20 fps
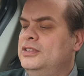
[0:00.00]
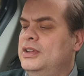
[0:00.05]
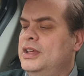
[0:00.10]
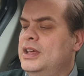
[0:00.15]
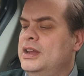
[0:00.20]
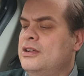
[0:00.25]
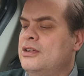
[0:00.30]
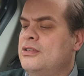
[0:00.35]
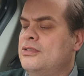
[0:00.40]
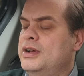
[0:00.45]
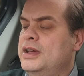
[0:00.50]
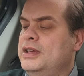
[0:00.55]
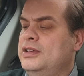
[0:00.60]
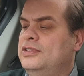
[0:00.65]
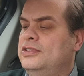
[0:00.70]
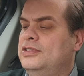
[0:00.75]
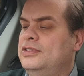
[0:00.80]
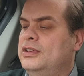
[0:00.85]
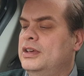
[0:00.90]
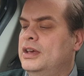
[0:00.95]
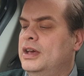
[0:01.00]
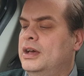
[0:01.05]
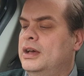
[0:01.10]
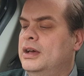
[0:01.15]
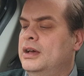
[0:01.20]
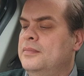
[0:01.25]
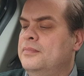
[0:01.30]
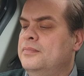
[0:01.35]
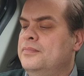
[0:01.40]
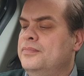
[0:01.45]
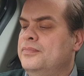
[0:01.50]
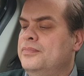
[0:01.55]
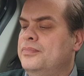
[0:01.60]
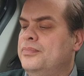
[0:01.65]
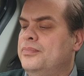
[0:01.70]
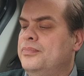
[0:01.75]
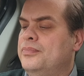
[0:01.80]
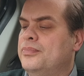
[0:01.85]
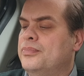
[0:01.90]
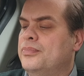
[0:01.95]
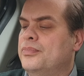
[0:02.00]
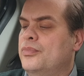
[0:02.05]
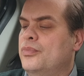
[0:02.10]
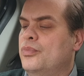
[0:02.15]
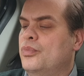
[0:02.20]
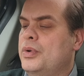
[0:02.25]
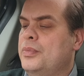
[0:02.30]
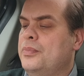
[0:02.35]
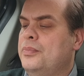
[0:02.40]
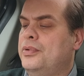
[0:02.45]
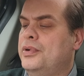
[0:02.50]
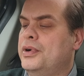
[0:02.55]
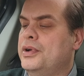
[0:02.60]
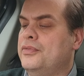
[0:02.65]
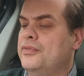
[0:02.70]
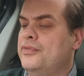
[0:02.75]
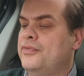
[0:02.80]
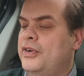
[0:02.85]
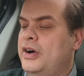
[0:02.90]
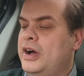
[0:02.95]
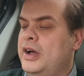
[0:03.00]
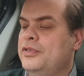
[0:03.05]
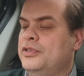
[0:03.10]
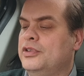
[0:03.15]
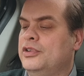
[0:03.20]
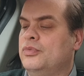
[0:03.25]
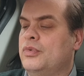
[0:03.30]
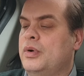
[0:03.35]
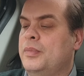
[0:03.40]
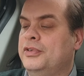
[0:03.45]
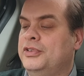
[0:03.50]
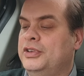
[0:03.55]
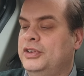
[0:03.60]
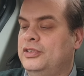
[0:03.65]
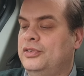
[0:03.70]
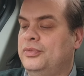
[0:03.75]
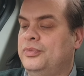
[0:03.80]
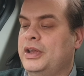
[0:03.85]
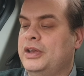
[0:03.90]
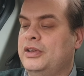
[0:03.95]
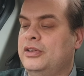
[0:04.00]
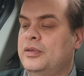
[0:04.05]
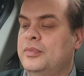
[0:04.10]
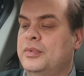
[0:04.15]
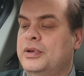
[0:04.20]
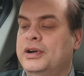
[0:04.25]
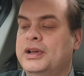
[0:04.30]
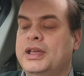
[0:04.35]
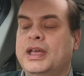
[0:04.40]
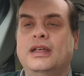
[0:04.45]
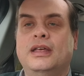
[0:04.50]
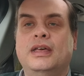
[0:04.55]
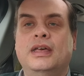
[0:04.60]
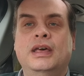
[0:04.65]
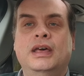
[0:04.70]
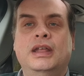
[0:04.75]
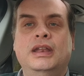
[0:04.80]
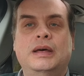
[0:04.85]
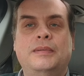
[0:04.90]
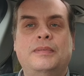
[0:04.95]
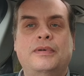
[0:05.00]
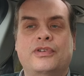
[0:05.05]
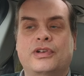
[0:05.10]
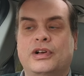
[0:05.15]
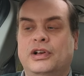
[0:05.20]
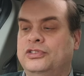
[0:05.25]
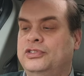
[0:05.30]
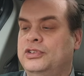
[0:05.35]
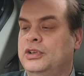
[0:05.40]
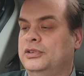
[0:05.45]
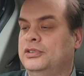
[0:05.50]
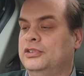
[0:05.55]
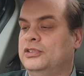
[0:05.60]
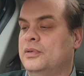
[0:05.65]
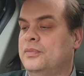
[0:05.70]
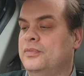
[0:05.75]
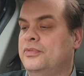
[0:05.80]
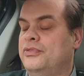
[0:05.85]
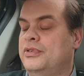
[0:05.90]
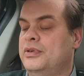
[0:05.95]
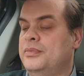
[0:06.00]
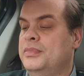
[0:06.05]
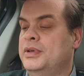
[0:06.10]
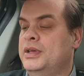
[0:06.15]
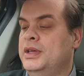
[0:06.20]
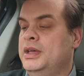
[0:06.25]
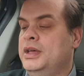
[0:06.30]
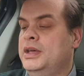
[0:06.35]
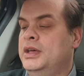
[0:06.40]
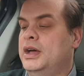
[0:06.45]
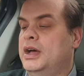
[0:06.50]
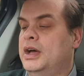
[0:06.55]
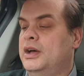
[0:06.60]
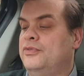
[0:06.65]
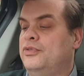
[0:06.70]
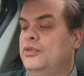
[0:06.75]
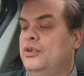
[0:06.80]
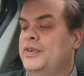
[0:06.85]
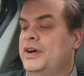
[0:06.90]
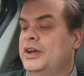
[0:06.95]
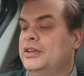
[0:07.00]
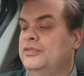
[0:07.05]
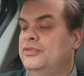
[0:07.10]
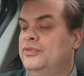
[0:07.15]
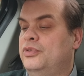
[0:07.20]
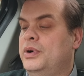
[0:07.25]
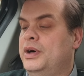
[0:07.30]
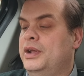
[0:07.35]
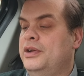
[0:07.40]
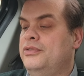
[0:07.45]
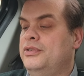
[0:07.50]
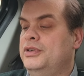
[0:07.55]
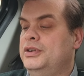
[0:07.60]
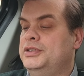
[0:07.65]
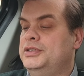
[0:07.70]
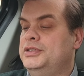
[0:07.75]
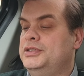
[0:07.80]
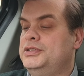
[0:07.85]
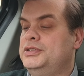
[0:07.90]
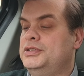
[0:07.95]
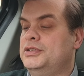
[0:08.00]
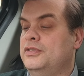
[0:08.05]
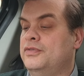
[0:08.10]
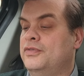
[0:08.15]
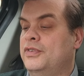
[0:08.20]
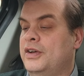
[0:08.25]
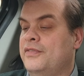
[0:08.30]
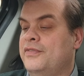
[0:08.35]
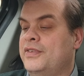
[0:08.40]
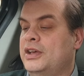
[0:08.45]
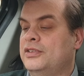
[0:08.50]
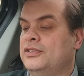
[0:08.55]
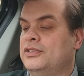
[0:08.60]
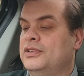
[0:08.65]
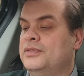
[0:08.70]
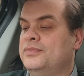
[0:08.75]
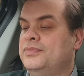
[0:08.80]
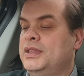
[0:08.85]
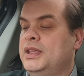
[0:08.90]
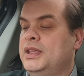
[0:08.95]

increase, 1.5 is going to 1.6% of the market. Number of cars sold has gone from 4,400 to 5,000.